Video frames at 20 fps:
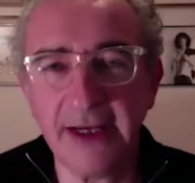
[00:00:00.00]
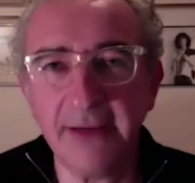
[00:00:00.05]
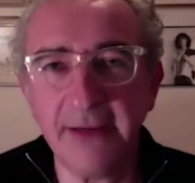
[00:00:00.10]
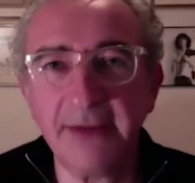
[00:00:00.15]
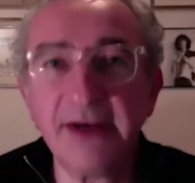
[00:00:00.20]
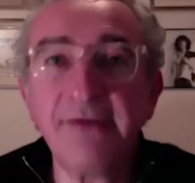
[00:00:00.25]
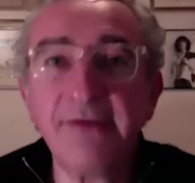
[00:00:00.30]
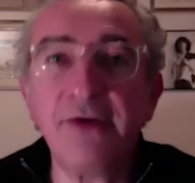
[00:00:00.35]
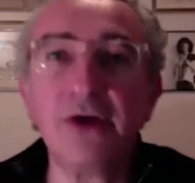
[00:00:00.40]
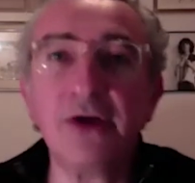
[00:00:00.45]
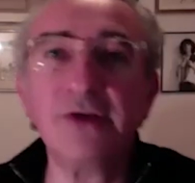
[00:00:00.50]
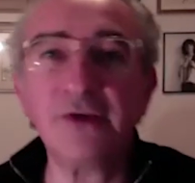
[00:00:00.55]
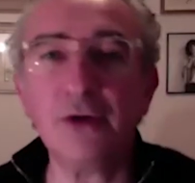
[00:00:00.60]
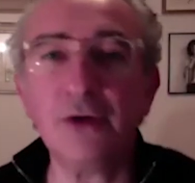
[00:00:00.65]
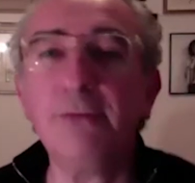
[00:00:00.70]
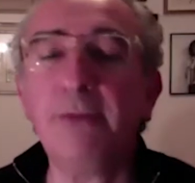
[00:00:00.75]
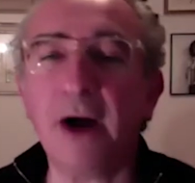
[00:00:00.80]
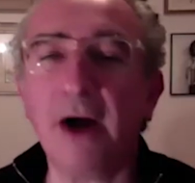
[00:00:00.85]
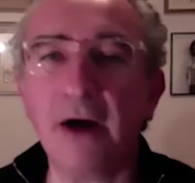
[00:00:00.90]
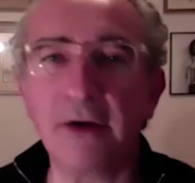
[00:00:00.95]
But if you can do
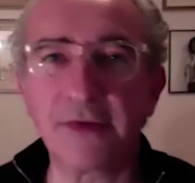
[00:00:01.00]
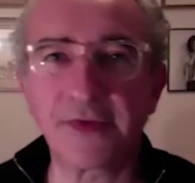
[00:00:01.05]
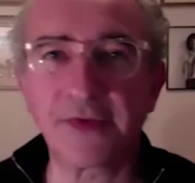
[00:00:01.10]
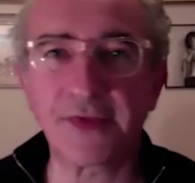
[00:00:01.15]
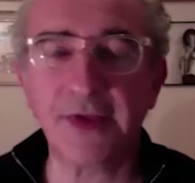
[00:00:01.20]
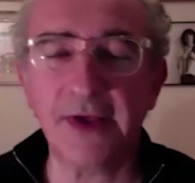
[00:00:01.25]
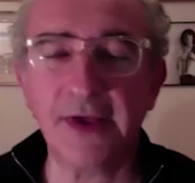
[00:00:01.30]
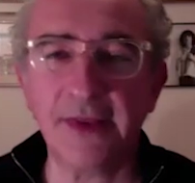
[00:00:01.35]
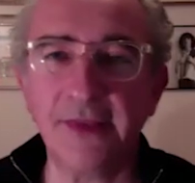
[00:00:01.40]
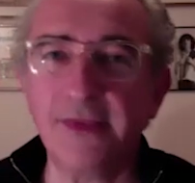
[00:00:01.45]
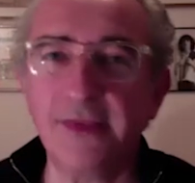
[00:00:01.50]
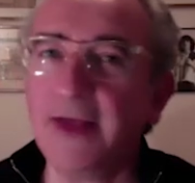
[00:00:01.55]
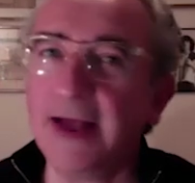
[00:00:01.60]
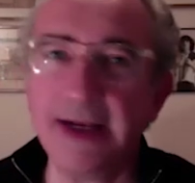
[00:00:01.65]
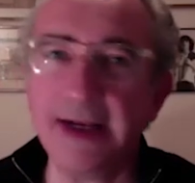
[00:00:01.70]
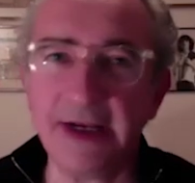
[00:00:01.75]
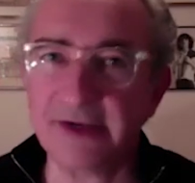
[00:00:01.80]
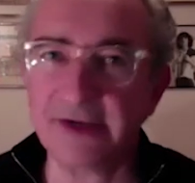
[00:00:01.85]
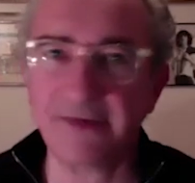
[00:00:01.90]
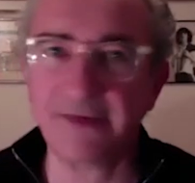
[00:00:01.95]
both,
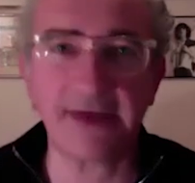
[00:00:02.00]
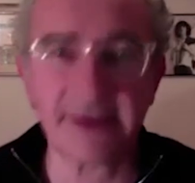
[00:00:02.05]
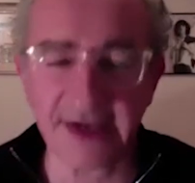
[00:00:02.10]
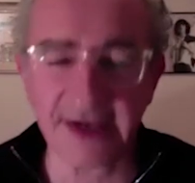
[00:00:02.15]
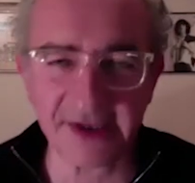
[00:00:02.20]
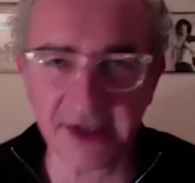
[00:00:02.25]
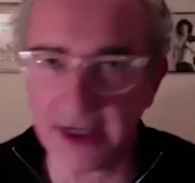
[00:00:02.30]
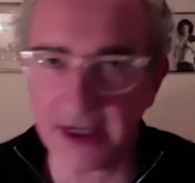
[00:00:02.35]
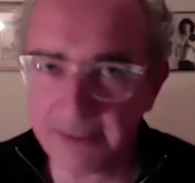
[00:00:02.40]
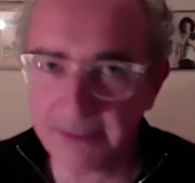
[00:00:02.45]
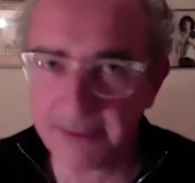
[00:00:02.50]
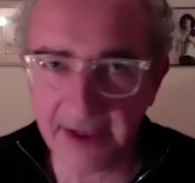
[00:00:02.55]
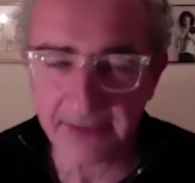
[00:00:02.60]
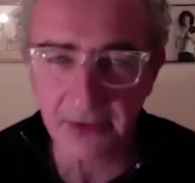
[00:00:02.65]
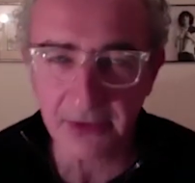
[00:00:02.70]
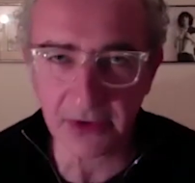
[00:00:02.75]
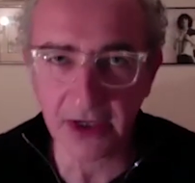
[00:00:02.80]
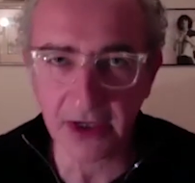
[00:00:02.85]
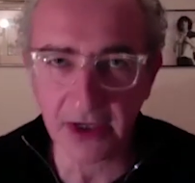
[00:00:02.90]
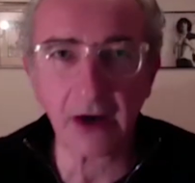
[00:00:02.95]
then it's fantastic. And
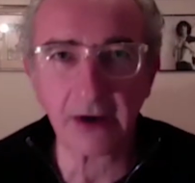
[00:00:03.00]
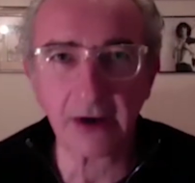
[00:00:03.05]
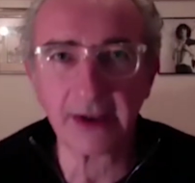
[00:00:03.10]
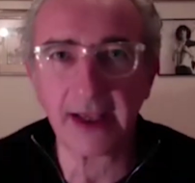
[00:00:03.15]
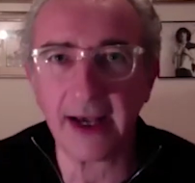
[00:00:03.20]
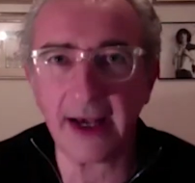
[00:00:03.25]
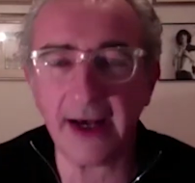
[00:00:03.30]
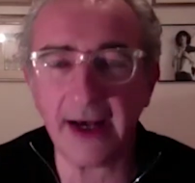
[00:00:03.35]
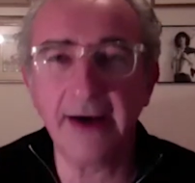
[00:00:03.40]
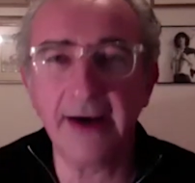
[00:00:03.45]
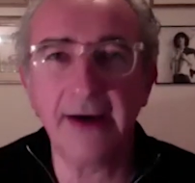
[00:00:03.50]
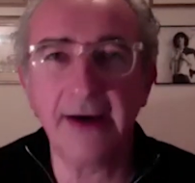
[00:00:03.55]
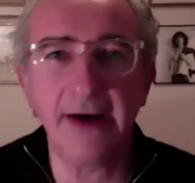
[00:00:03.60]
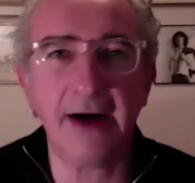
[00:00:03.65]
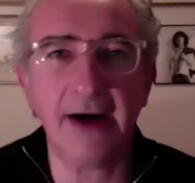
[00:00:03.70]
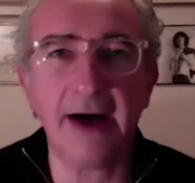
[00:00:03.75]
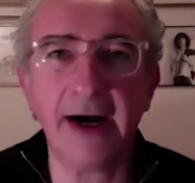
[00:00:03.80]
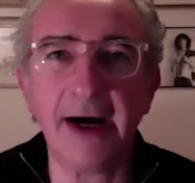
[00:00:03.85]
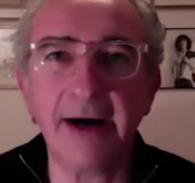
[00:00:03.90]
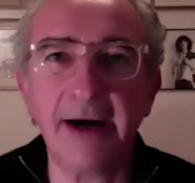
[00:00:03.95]
people can't get
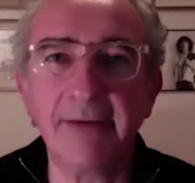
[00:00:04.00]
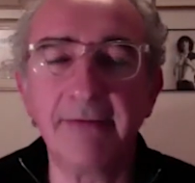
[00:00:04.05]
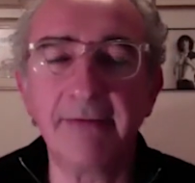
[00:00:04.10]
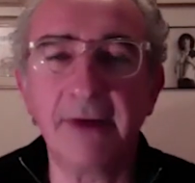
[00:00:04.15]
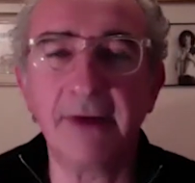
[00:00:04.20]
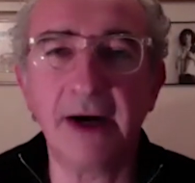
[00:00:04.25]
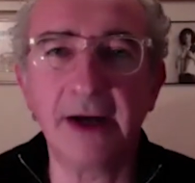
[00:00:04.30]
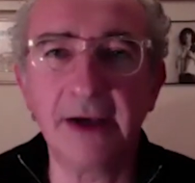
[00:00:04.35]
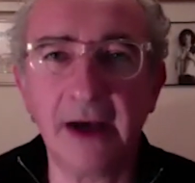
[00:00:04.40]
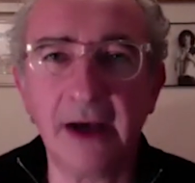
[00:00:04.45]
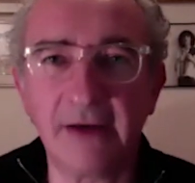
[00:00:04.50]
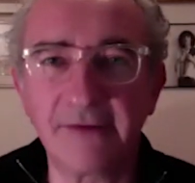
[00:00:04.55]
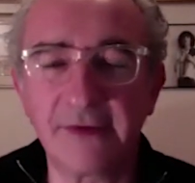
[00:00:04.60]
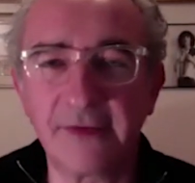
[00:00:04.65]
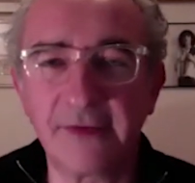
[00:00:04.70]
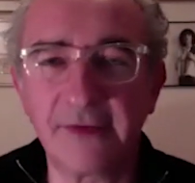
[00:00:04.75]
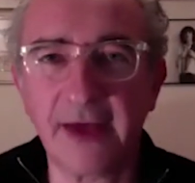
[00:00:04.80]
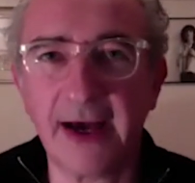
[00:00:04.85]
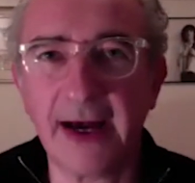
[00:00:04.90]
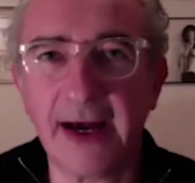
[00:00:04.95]
um, enough of
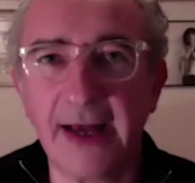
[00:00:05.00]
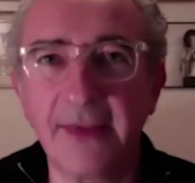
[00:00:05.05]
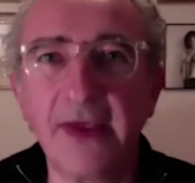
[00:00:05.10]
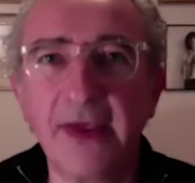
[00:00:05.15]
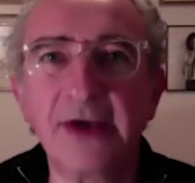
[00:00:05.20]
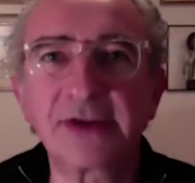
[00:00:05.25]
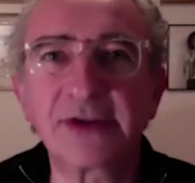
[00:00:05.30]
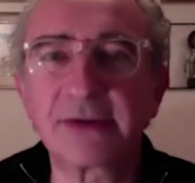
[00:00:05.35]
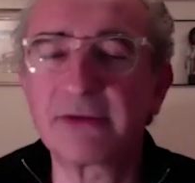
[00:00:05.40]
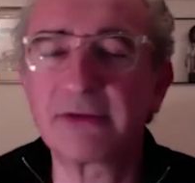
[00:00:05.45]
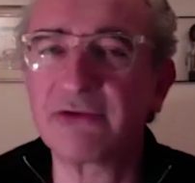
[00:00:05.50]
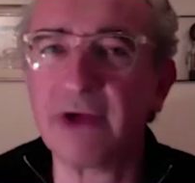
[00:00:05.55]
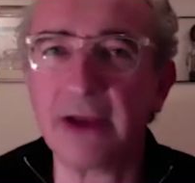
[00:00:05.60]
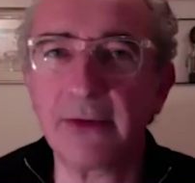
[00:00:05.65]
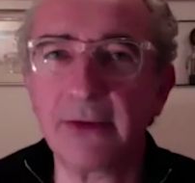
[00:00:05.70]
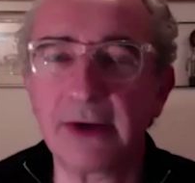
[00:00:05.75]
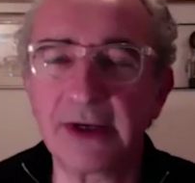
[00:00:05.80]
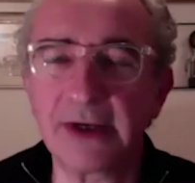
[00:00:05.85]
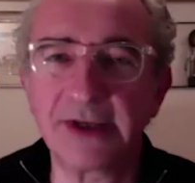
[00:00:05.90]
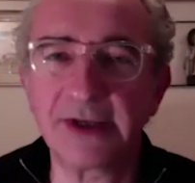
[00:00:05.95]
that. And there's some great
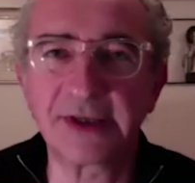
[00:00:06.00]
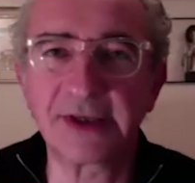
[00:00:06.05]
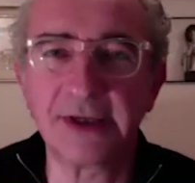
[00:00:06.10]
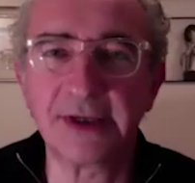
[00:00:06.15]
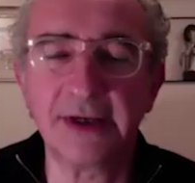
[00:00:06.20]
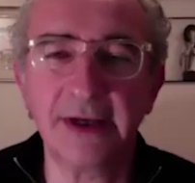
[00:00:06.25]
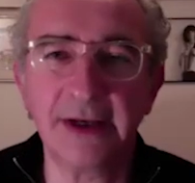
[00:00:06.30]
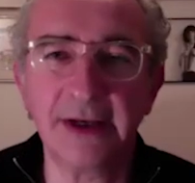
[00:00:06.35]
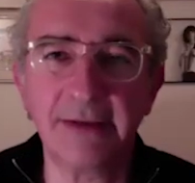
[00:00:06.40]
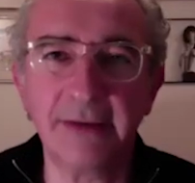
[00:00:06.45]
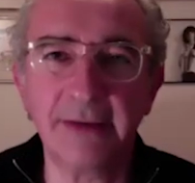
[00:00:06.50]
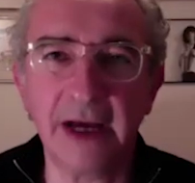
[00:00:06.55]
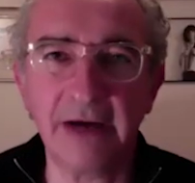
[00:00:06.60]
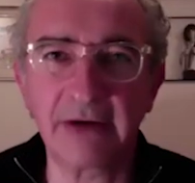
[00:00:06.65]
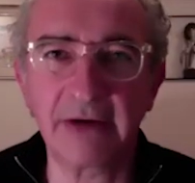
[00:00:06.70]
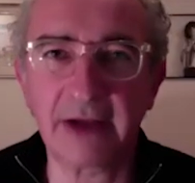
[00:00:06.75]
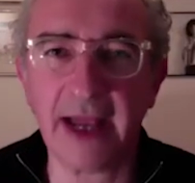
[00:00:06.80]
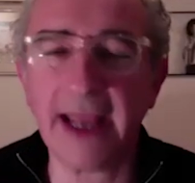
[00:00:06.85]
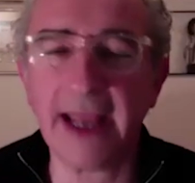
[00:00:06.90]
ones in America.